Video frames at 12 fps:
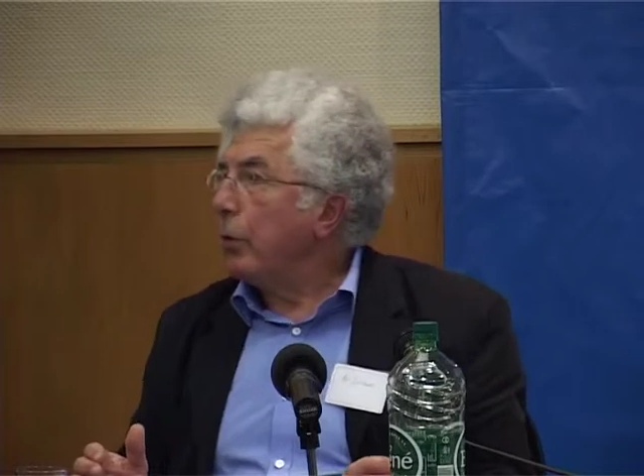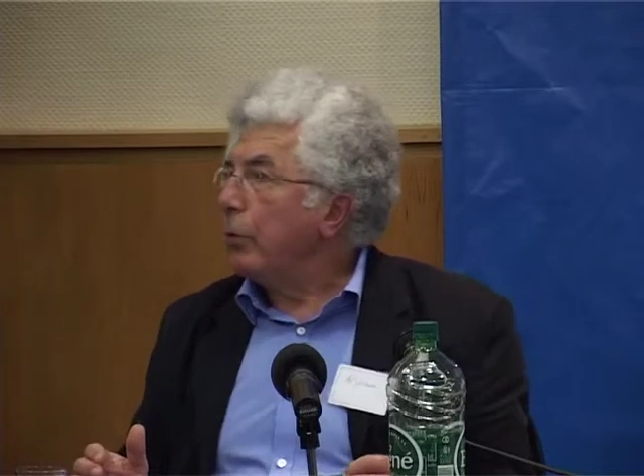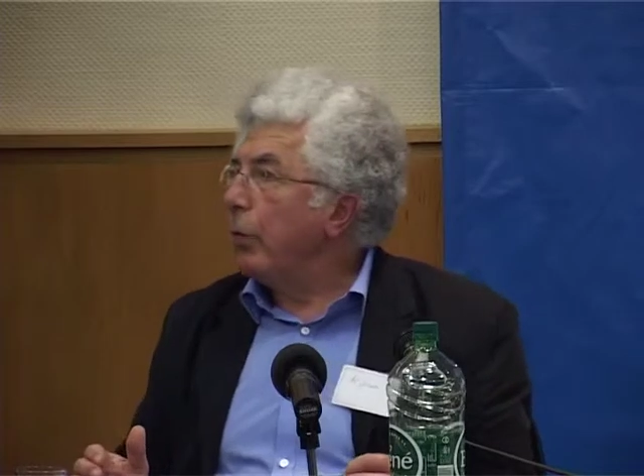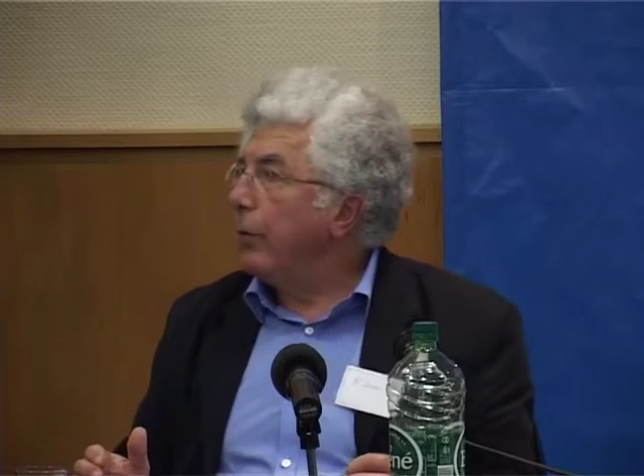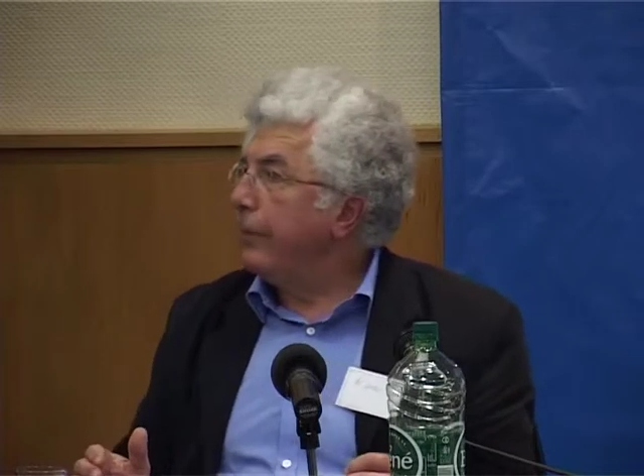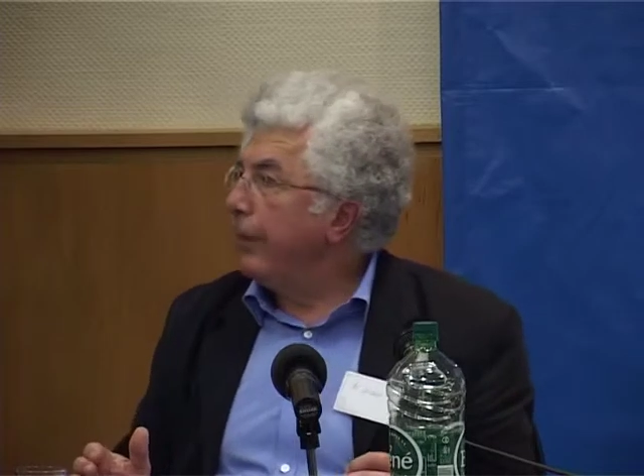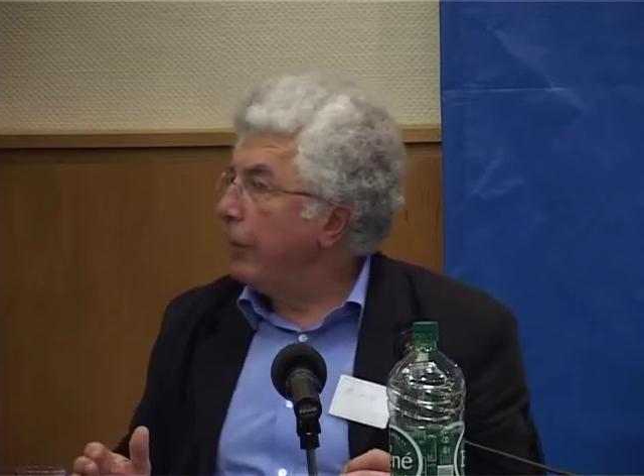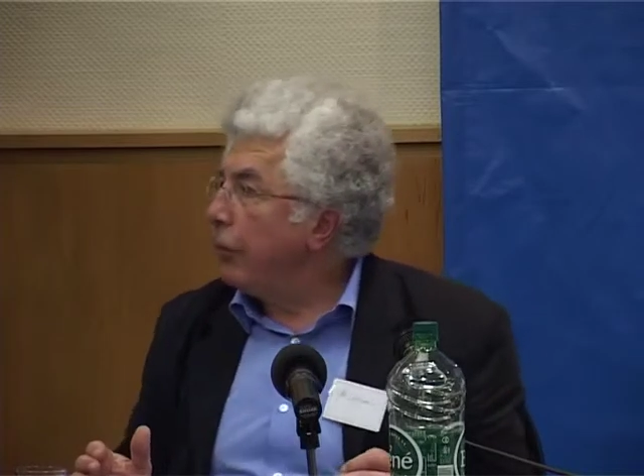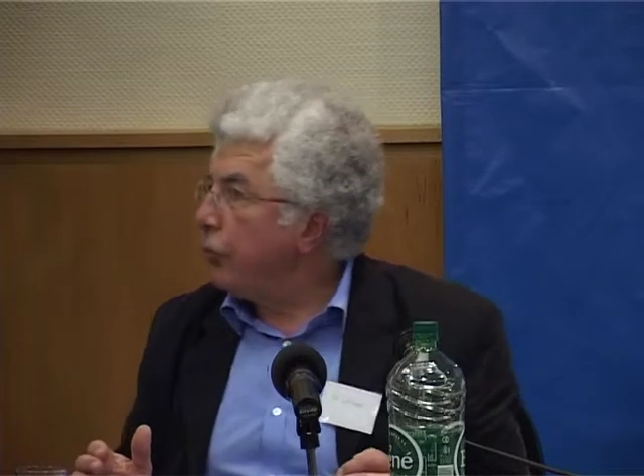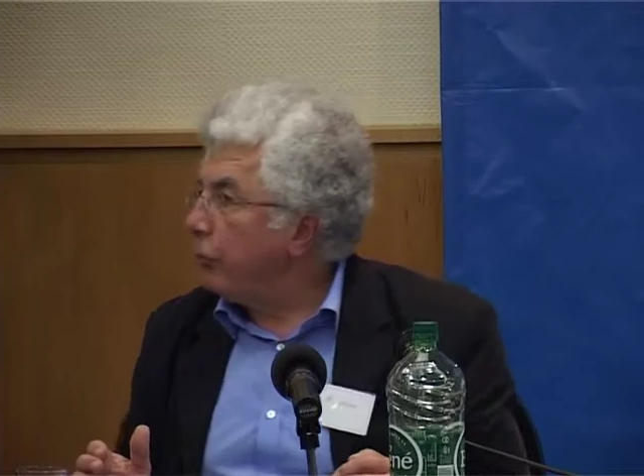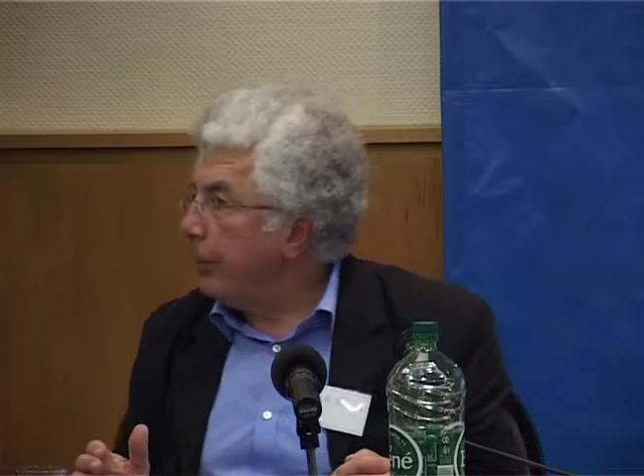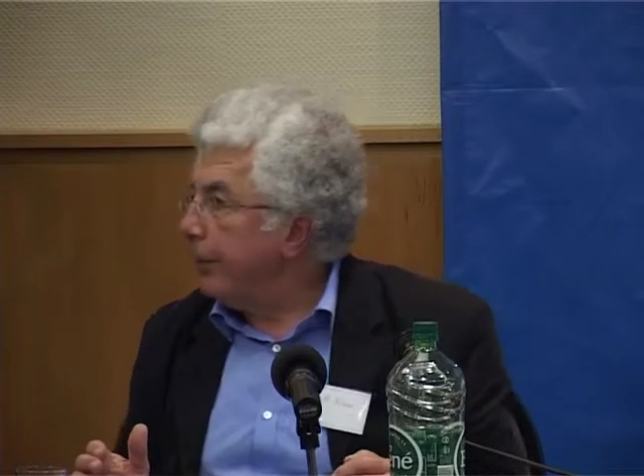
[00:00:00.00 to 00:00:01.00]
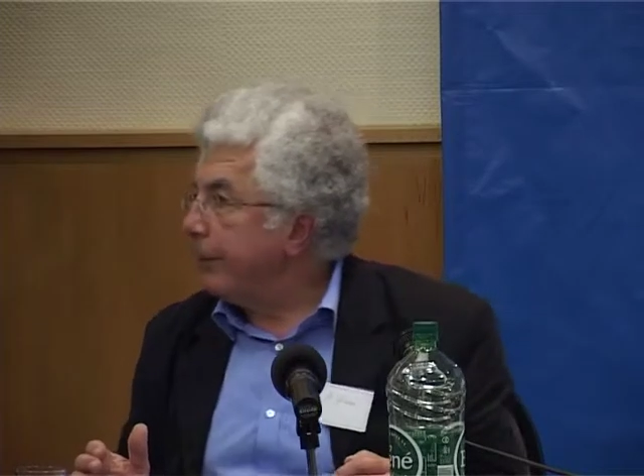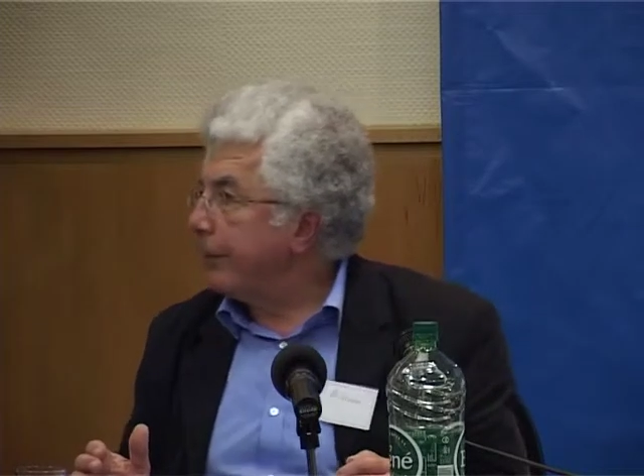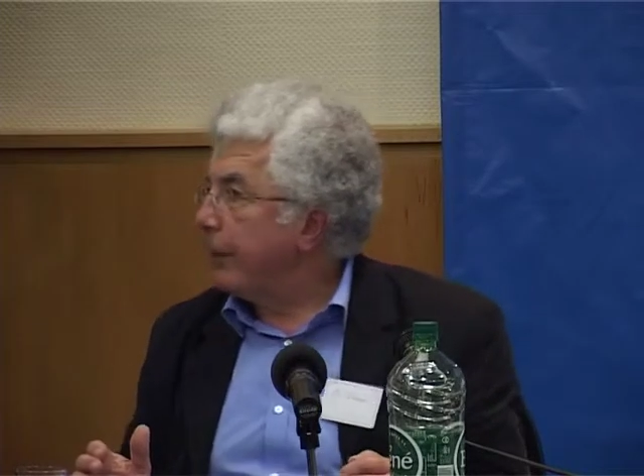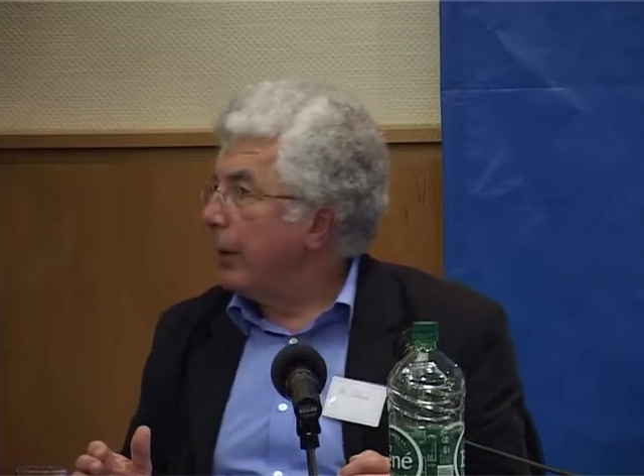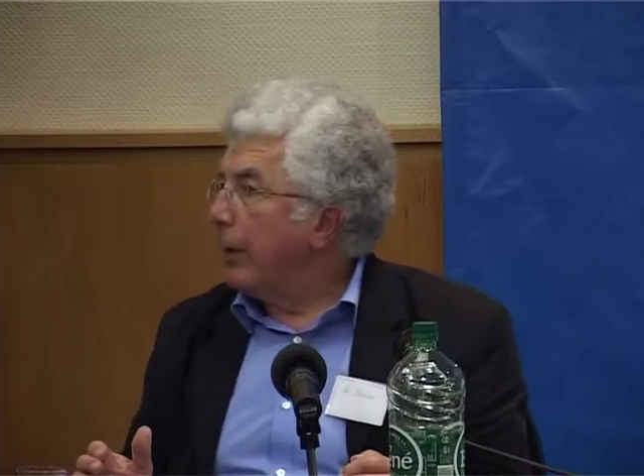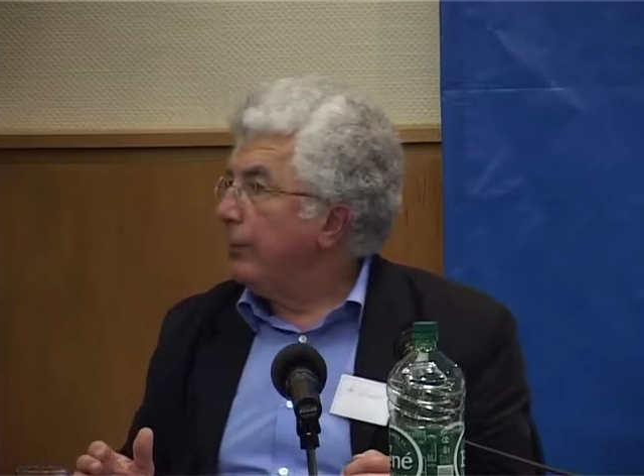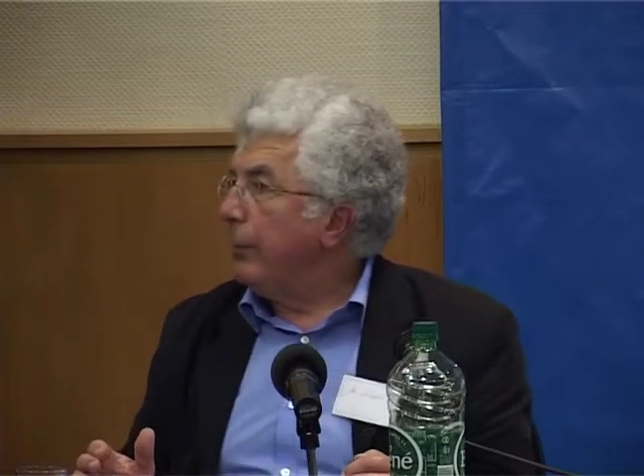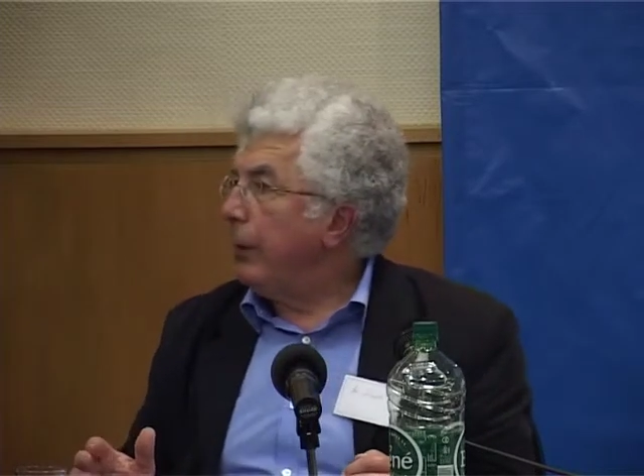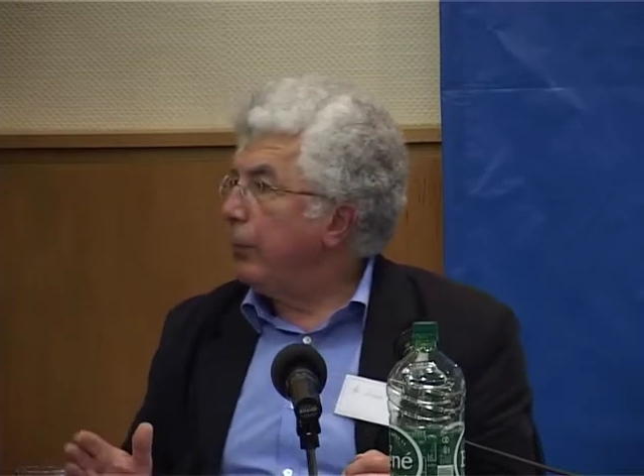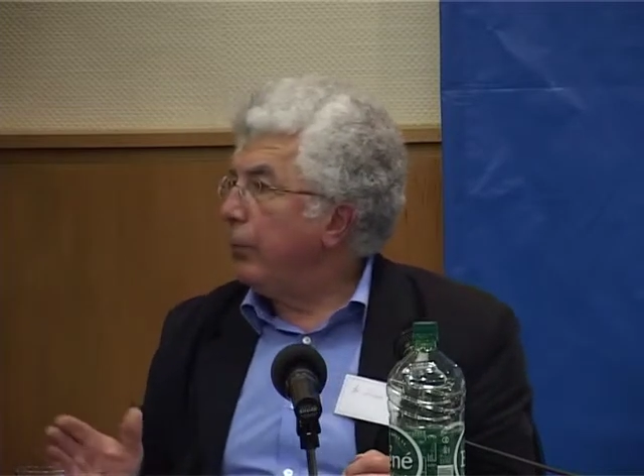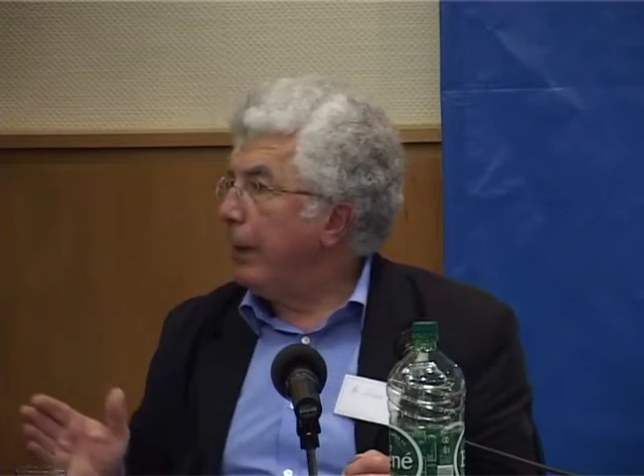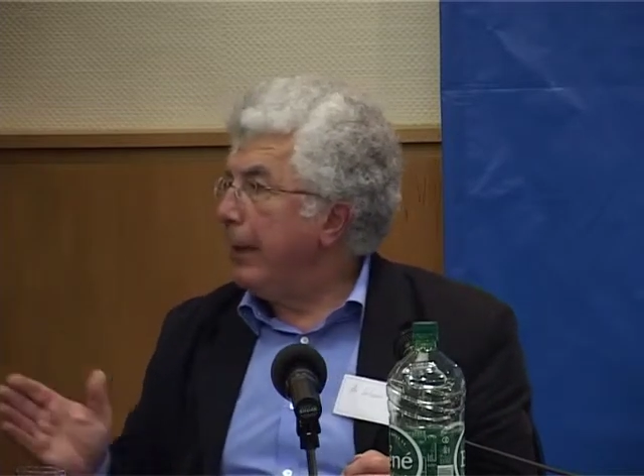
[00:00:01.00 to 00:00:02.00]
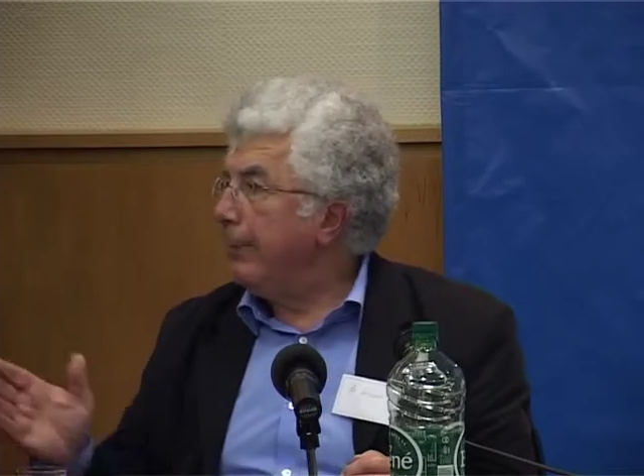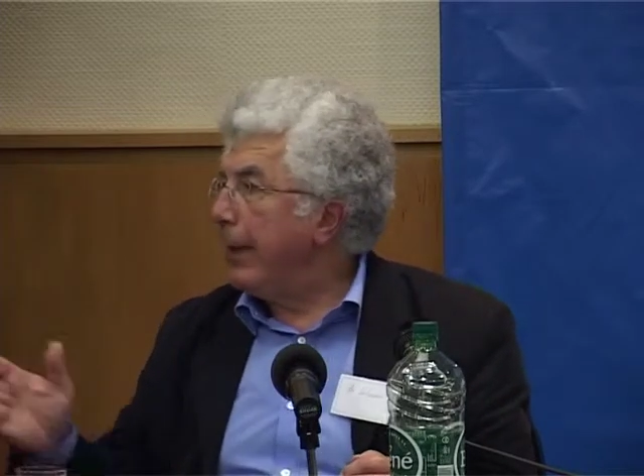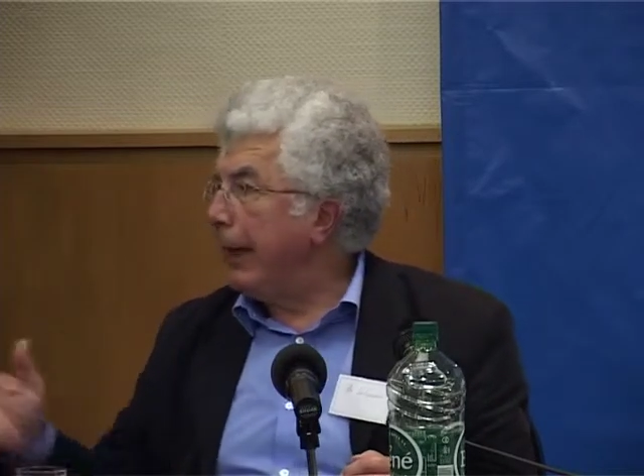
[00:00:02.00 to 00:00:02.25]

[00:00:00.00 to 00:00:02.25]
convergence between